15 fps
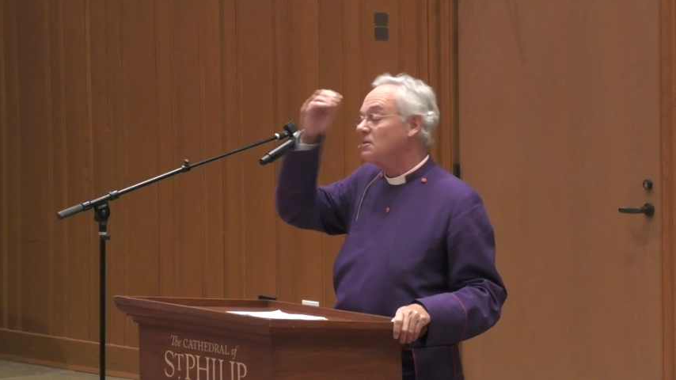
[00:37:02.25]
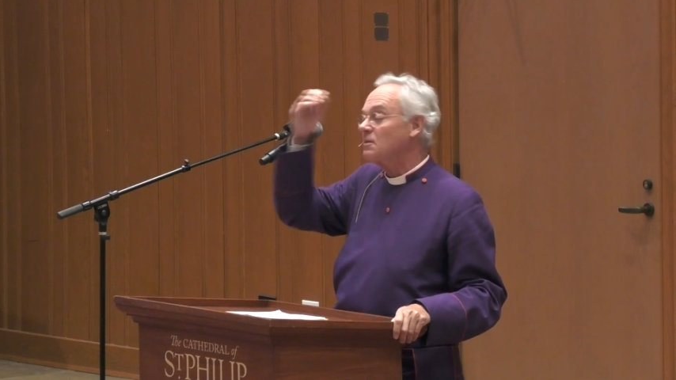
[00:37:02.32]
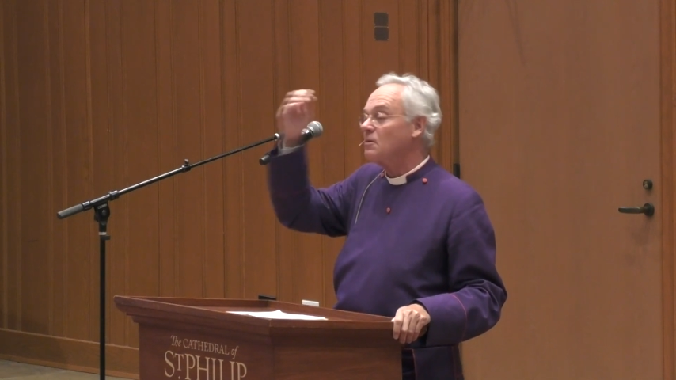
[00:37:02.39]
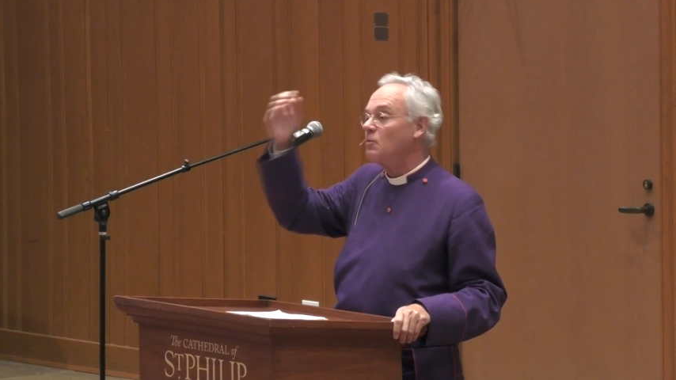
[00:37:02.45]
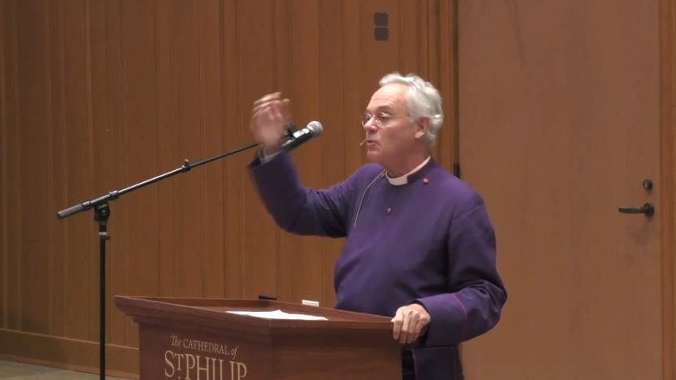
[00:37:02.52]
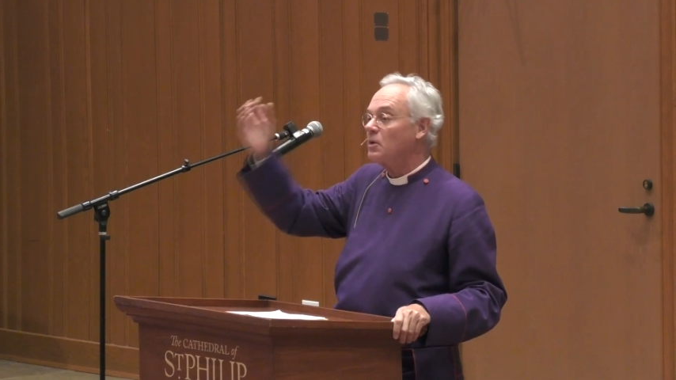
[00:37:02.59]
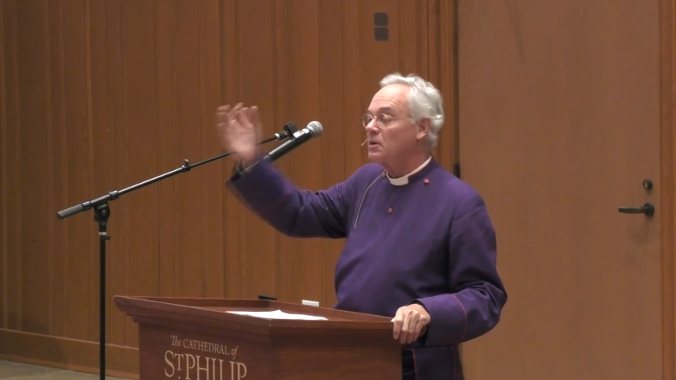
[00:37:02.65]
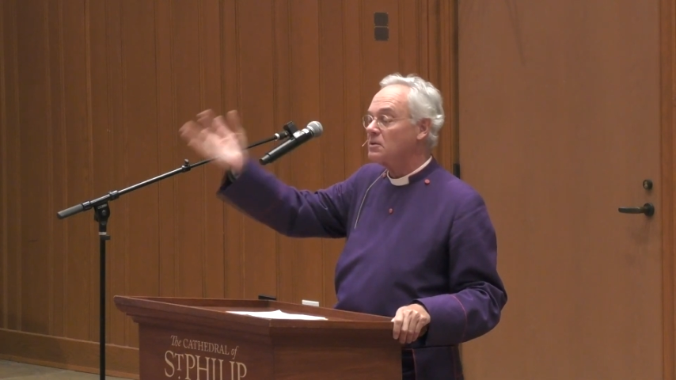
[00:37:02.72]

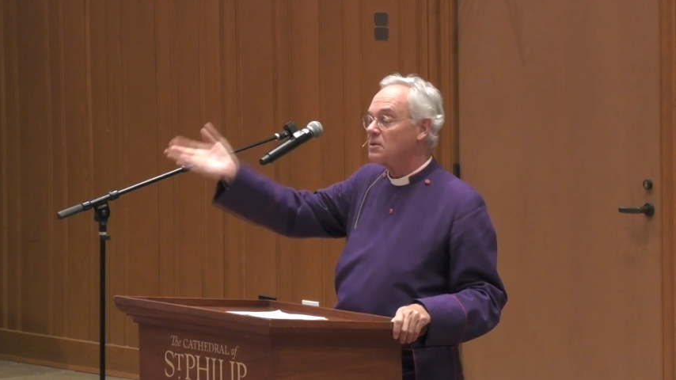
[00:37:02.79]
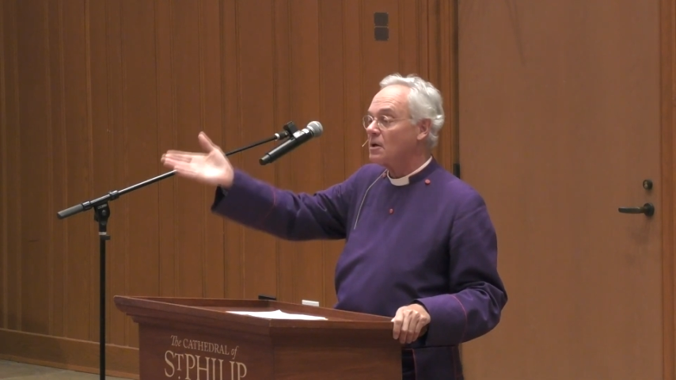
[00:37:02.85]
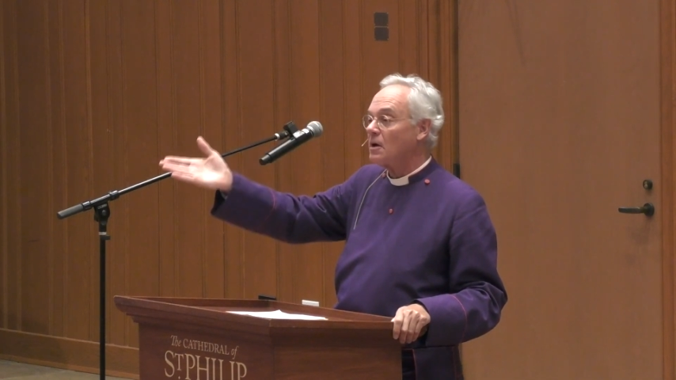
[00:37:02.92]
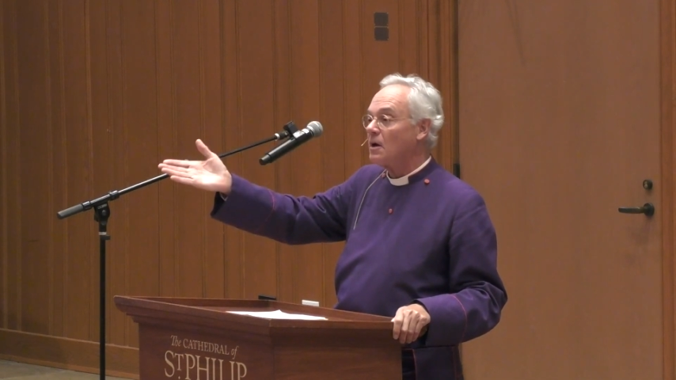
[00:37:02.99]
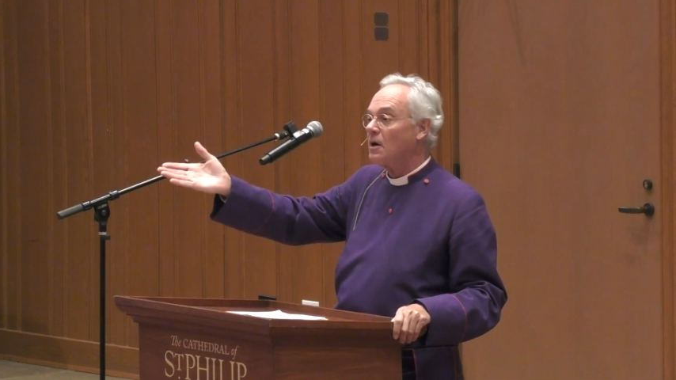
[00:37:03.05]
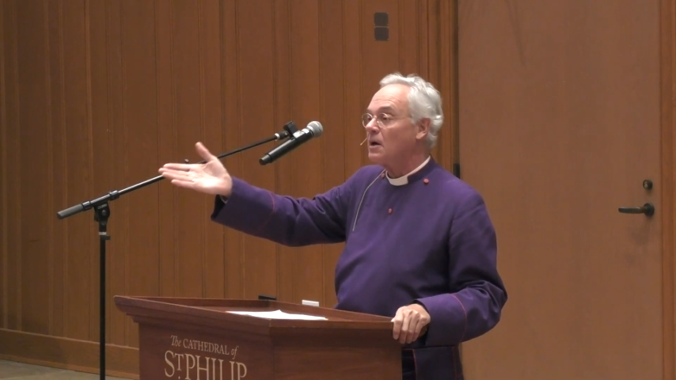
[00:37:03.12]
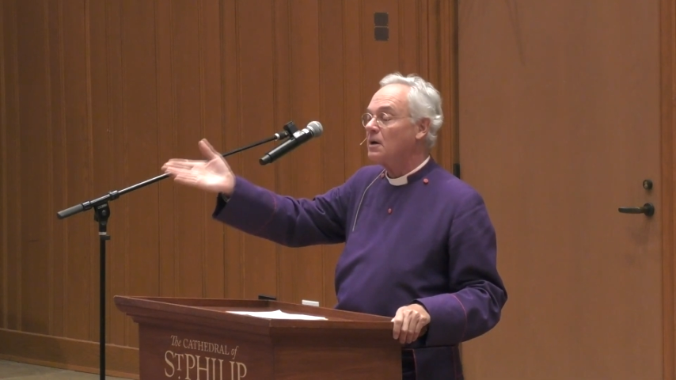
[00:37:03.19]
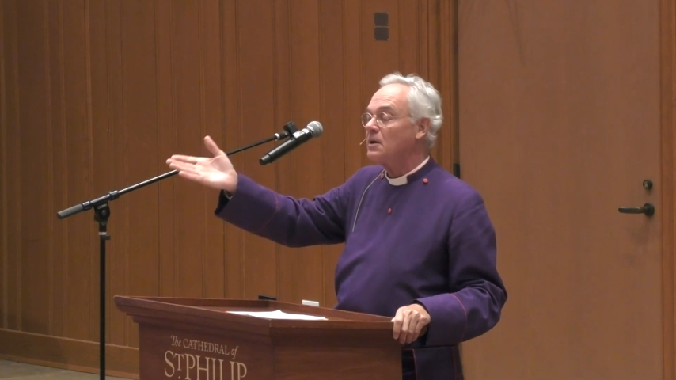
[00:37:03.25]
with
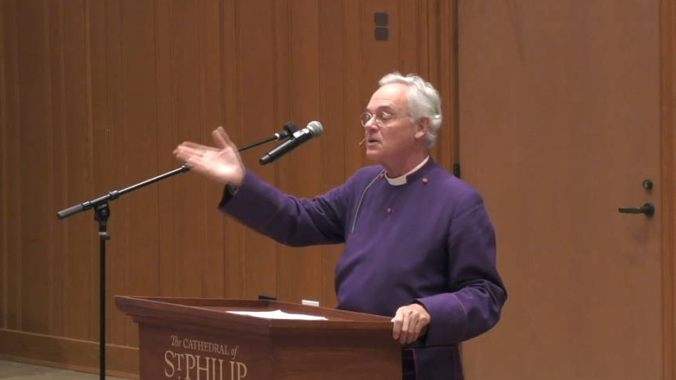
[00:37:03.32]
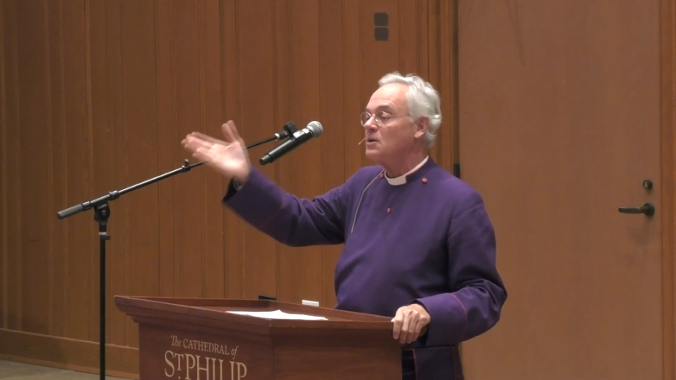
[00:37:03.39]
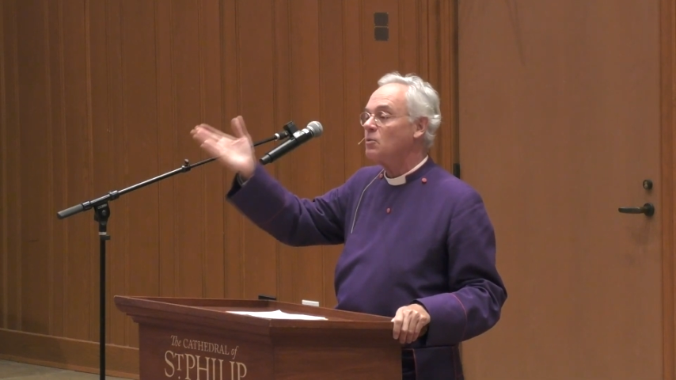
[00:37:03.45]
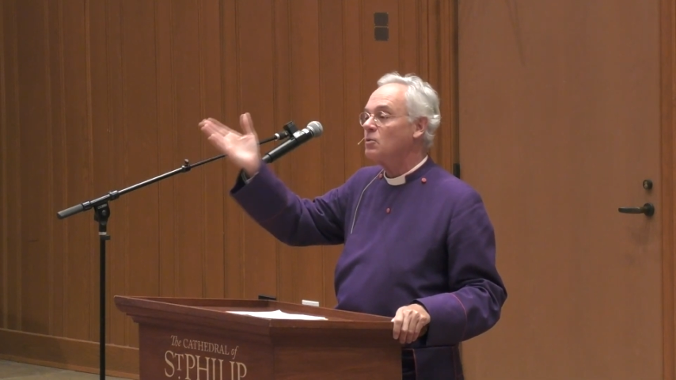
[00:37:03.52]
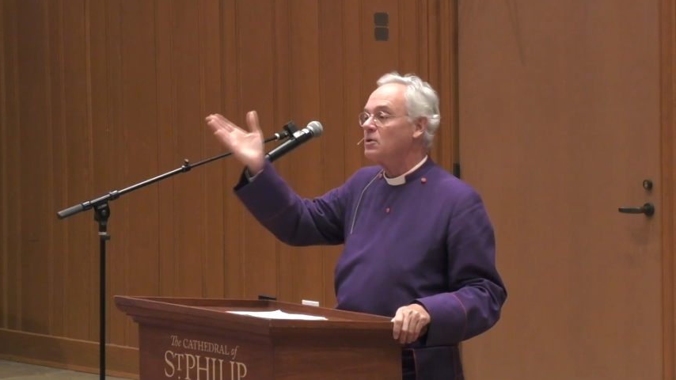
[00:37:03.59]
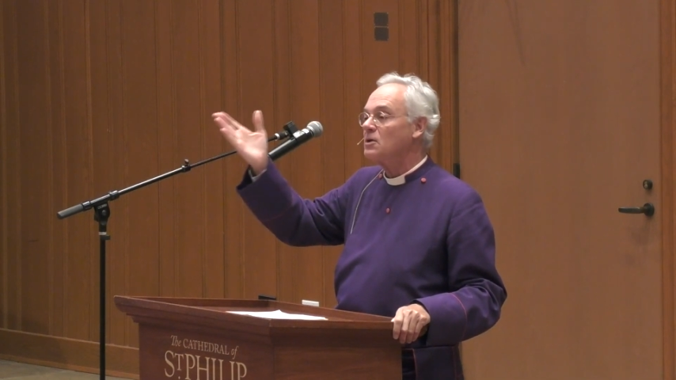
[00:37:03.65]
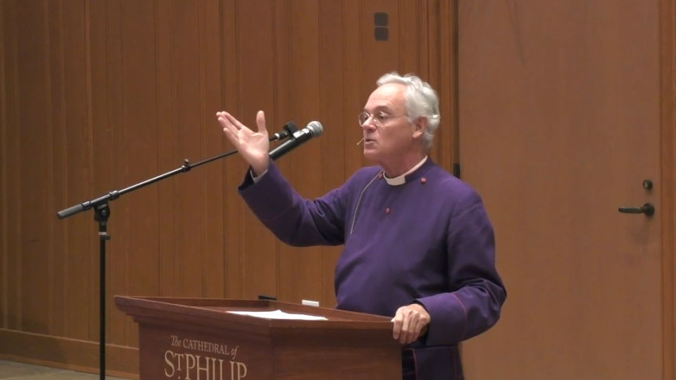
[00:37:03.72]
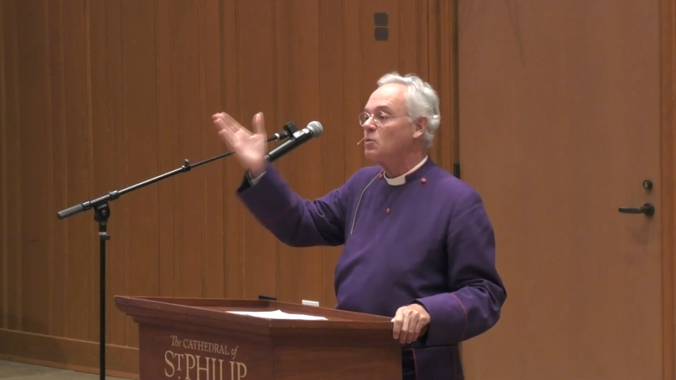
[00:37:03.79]
God, and the
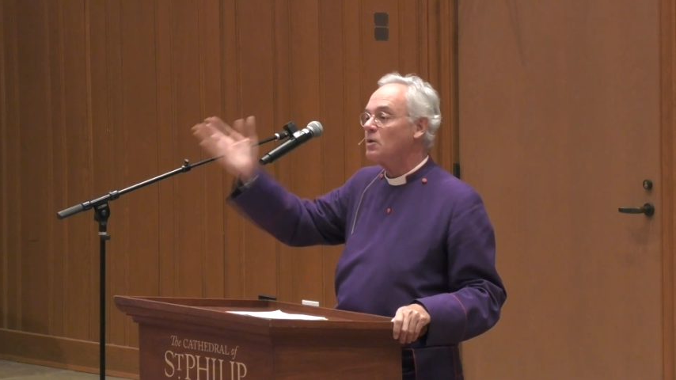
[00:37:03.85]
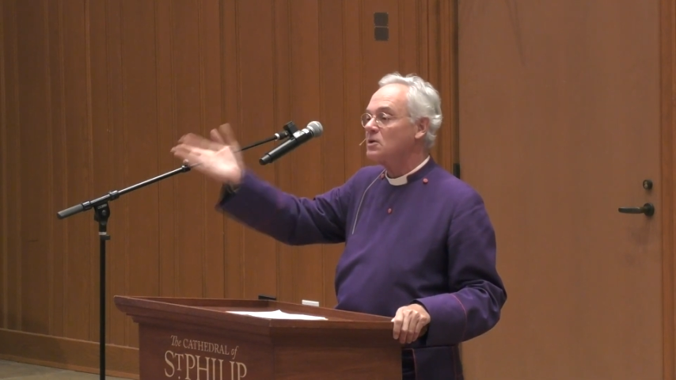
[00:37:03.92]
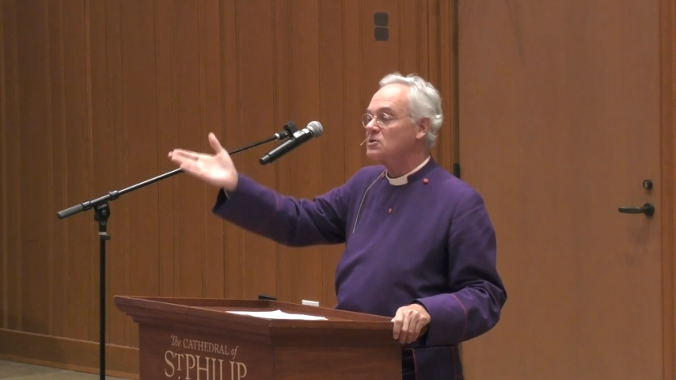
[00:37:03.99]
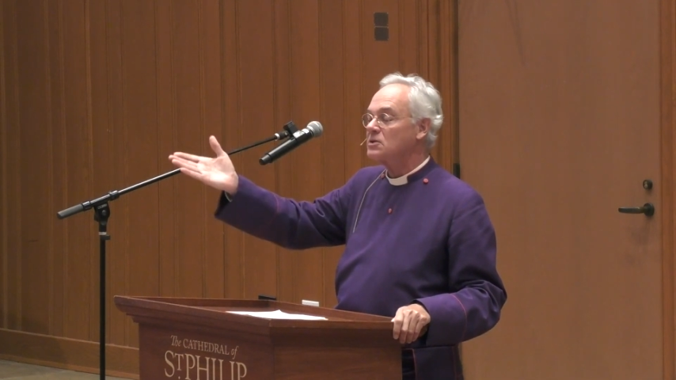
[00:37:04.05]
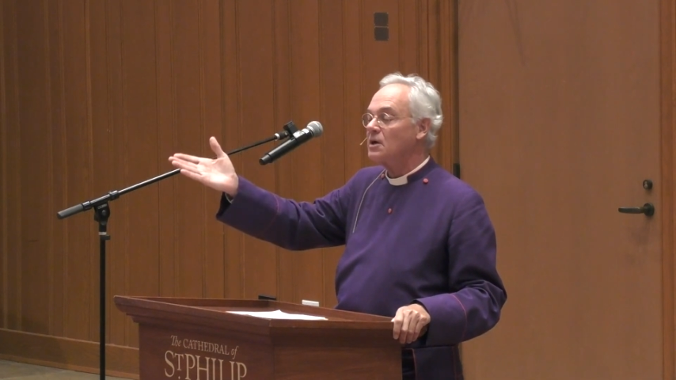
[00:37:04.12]
Word was